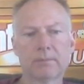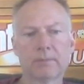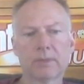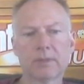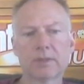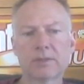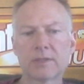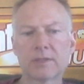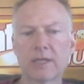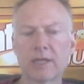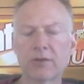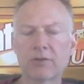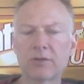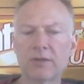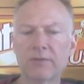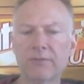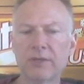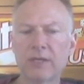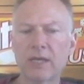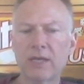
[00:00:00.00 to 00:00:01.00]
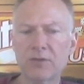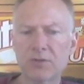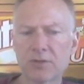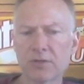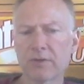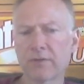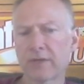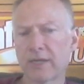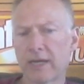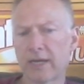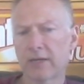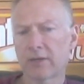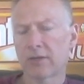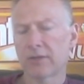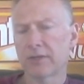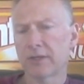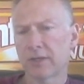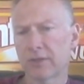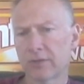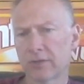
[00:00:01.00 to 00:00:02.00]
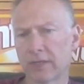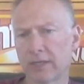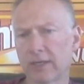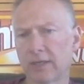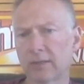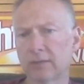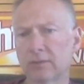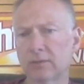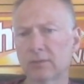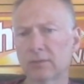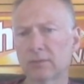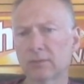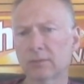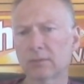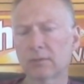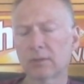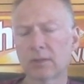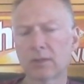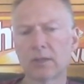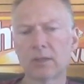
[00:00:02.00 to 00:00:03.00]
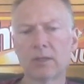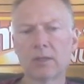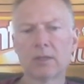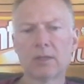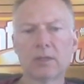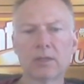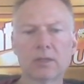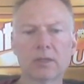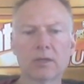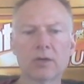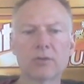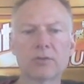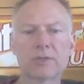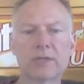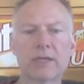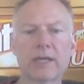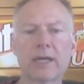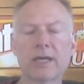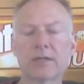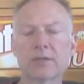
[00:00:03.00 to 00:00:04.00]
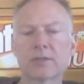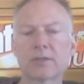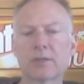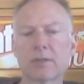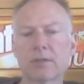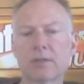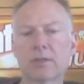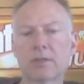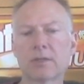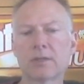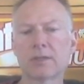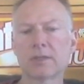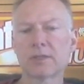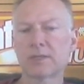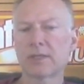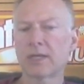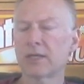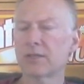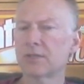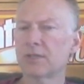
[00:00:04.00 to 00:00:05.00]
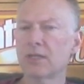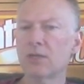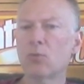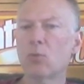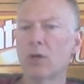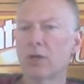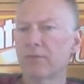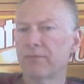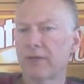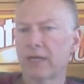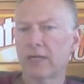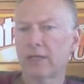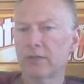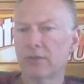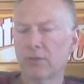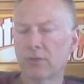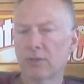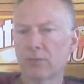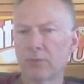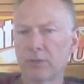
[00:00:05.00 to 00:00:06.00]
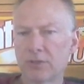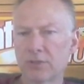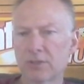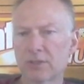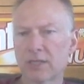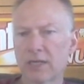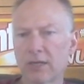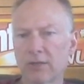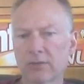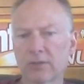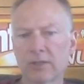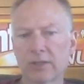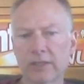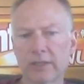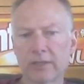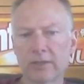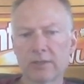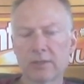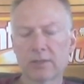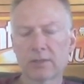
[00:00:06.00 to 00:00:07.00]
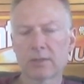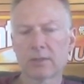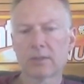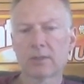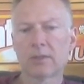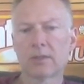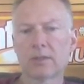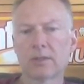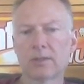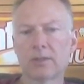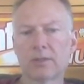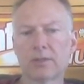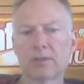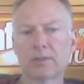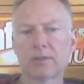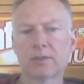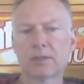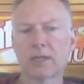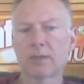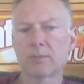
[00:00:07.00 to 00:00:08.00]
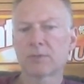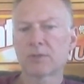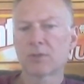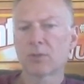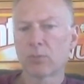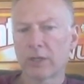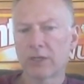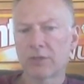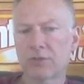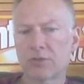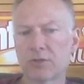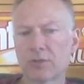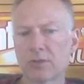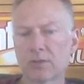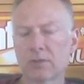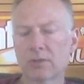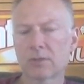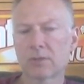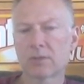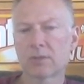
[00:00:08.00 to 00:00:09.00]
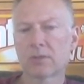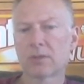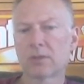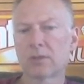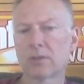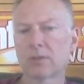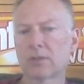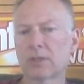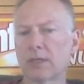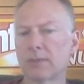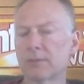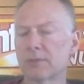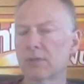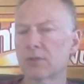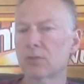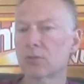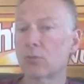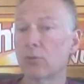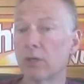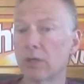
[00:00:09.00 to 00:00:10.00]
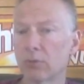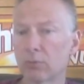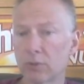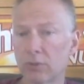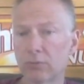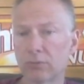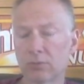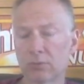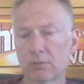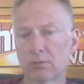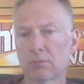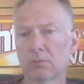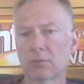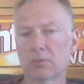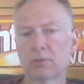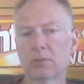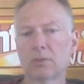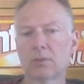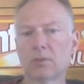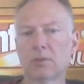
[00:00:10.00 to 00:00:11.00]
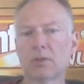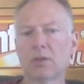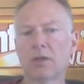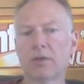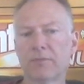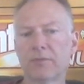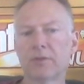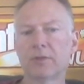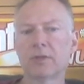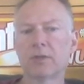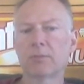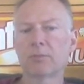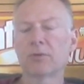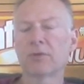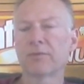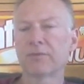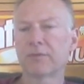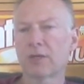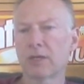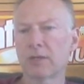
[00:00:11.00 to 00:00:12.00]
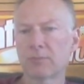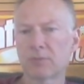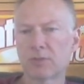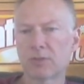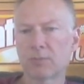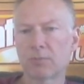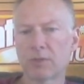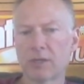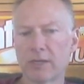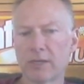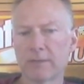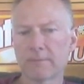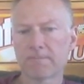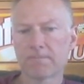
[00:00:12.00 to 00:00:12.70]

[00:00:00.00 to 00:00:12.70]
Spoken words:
The standard deviation of that, on the other hand, goes as this SD1 value that we just calculated times the wager times the square root of the number of times you play.